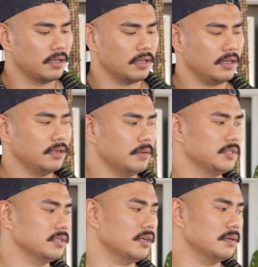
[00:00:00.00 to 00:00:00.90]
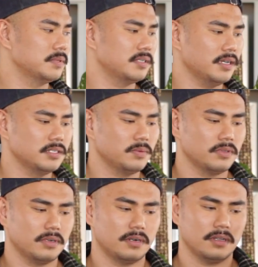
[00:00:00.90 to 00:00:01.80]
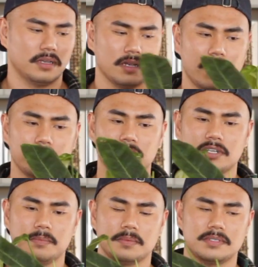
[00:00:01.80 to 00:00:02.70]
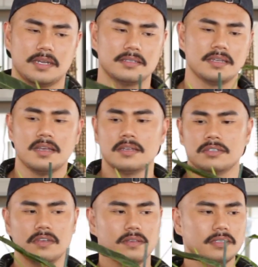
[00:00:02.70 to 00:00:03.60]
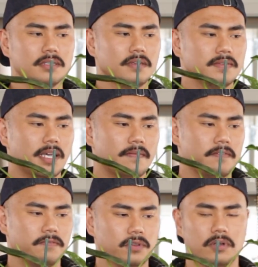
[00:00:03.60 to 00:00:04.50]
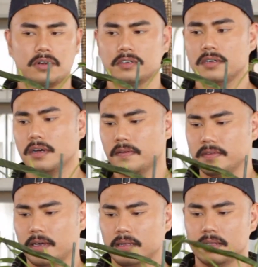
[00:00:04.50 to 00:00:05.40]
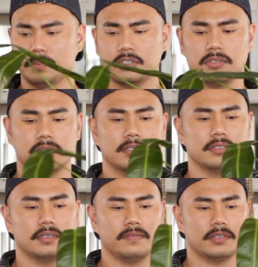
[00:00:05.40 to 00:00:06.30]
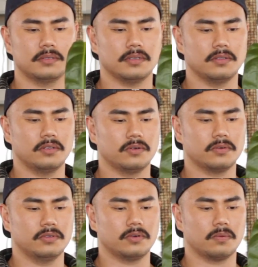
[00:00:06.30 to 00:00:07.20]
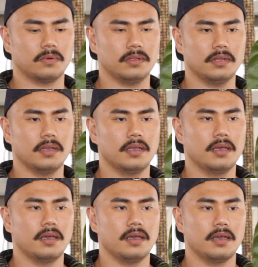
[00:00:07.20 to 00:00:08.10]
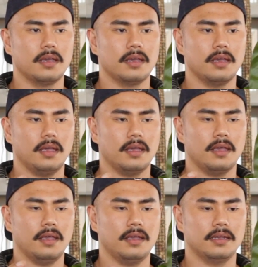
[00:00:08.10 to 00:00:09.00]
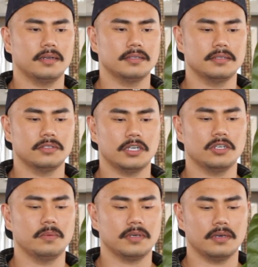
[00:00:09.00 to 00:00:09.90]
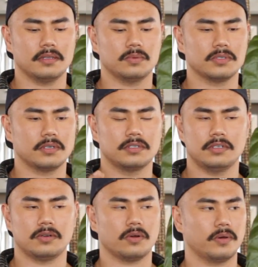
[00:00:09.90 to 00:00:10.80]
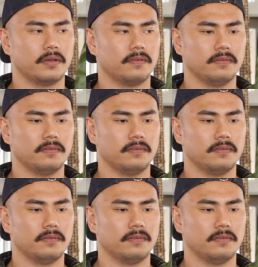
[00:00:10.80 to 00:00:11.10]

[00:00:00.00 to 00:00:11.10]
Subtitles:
And I'm just obsessed with her. Like, how can you not be obsessed? Two of these leaves haven't fully hardened off yet, especially this leaf. It's the newer one. And Jay told me that this one's going to continue growing